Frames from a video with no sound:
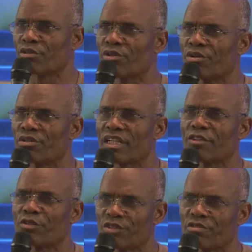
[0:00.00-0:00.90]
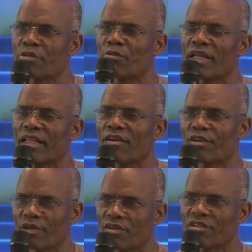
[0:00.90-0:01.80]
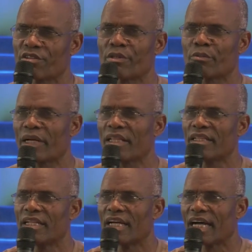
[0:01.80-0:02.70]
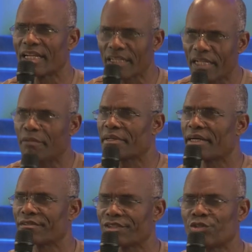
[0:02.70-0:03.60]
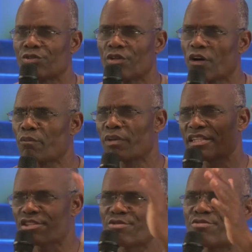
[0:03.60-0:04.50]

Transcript: to know that you're doing well or you're not doing well, and help can reach you. God bless